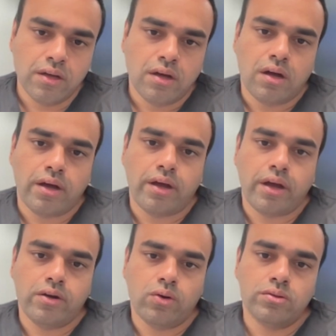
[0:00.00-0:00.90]

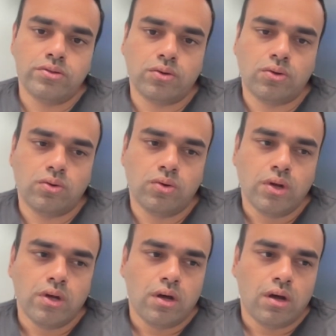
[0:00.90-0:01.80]
and also
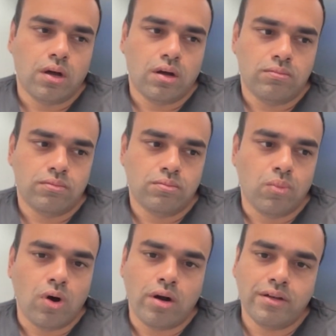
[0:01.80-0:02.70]

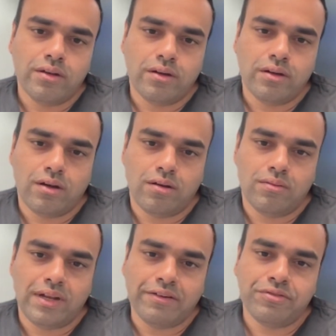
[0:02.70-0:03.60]
modern
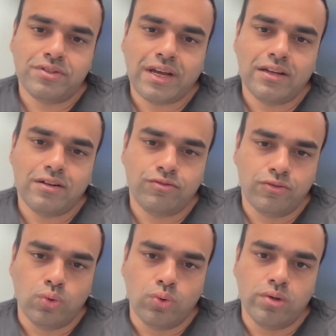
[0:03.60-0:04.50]
lifestyle and
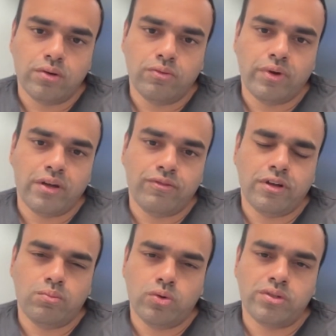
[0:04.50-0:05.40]
food, where we
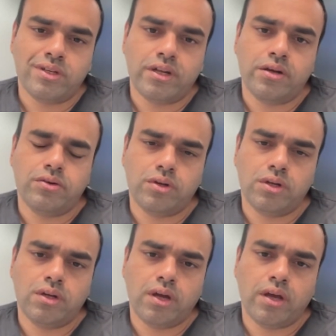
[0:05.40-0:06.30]
are more
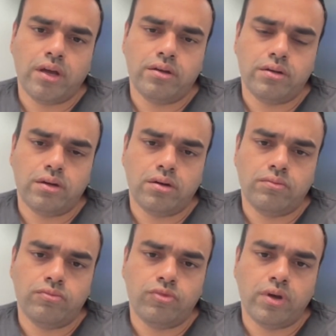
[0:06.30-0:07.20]
sedentary and
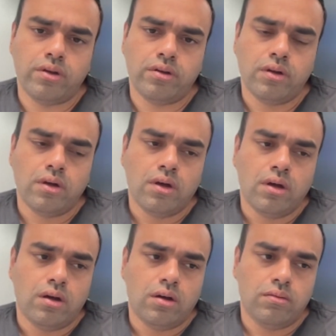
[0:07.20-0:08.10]
where
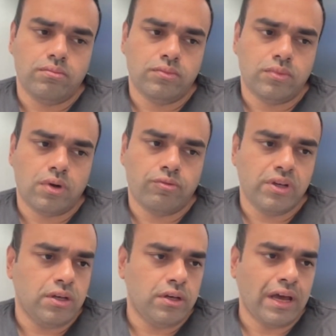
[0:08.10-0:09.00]

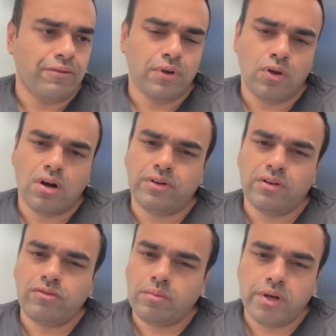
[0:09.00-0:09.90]
we have a lot of
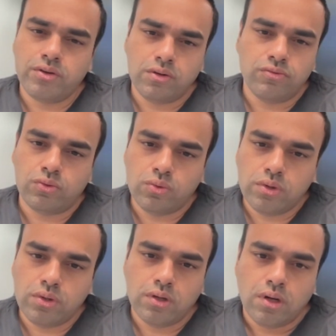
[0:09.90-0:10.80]
inflammatory food.